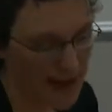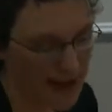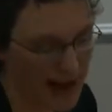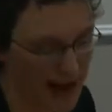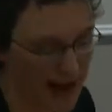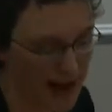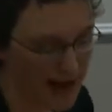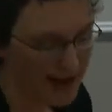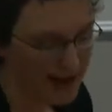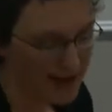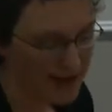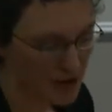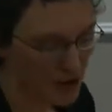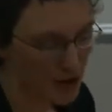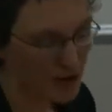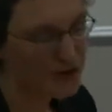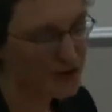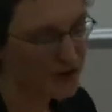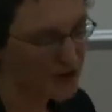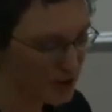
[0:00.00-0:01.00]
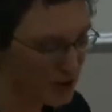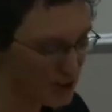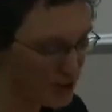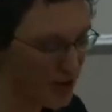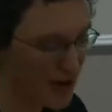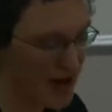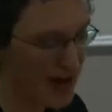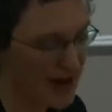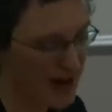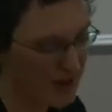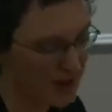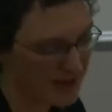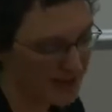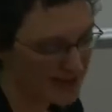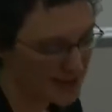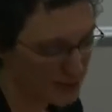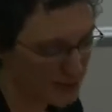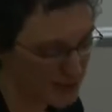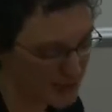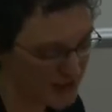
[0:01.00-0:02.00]
And also, I
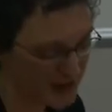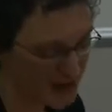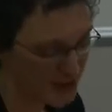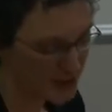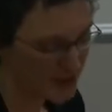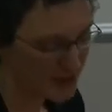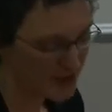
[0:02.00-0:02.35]
suppose an issue